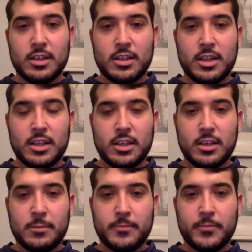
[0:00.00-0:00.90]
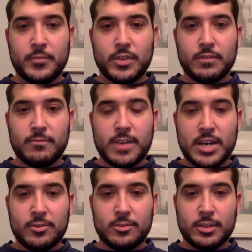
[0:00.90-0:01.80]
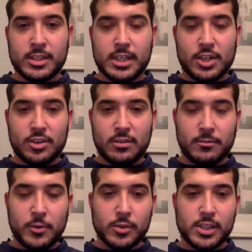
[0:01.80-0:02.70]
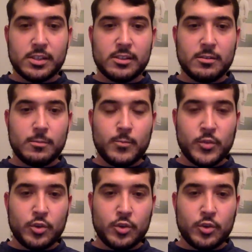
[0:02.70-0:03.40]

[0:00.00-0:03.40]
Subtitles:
the final installation of the fuel system,